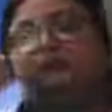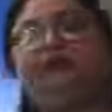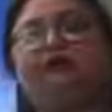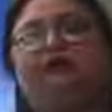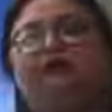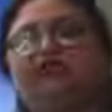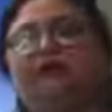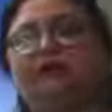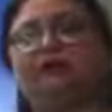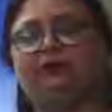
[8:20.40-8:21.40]
beginning of the
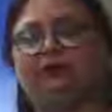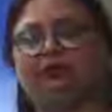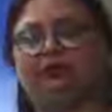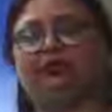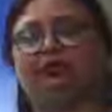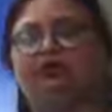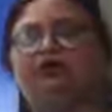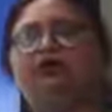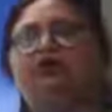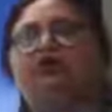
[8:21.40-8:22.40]
chapter we talked
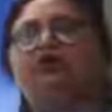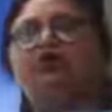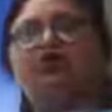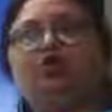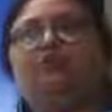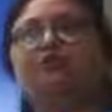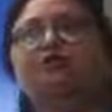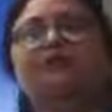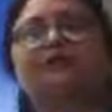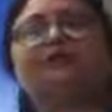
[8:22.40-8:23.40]
about, Europe
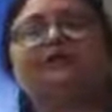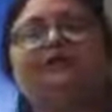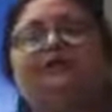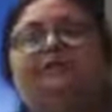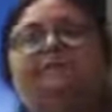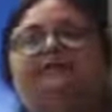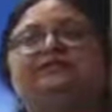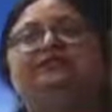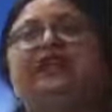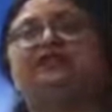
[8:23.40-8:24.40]
was basically a
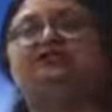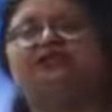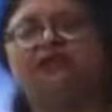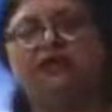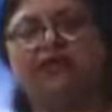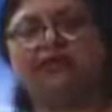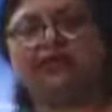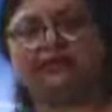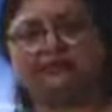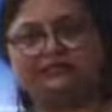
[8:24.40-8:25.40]
multinational
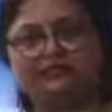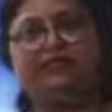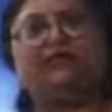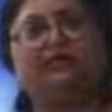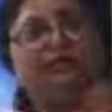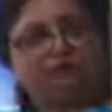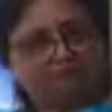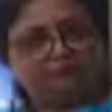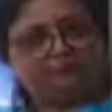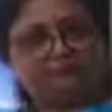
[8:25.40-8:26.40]
dynastic
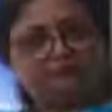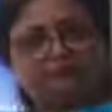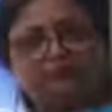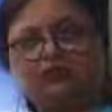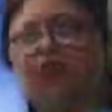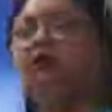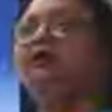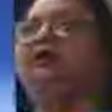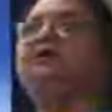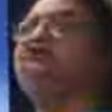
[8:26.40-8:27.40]

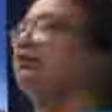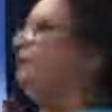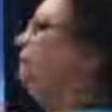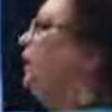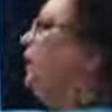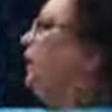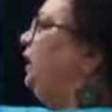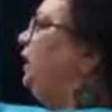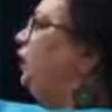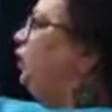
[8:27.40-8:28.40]
country.
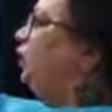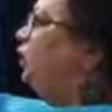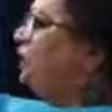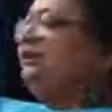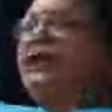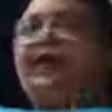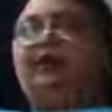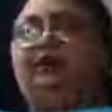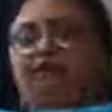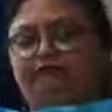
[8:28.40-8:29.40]
Over
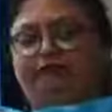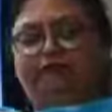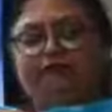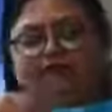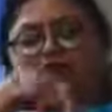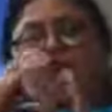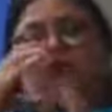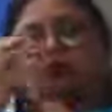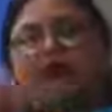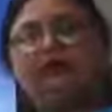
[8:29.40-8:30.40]
there,
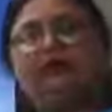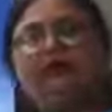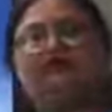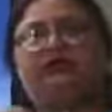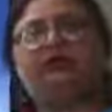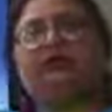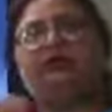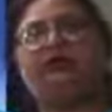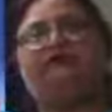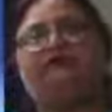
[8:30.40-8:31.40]
within one country, there
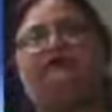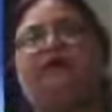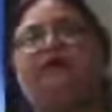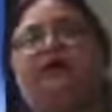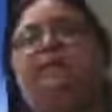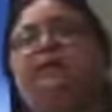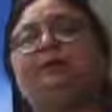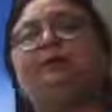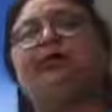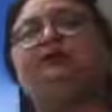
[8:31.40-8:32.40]
were different,
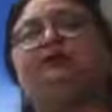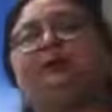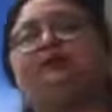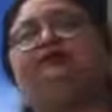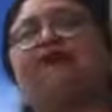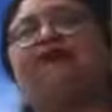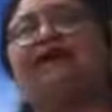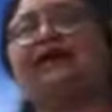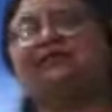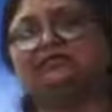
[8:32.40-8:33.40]
people had to pay different
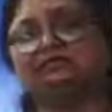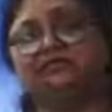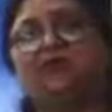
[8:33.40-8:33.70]
taxes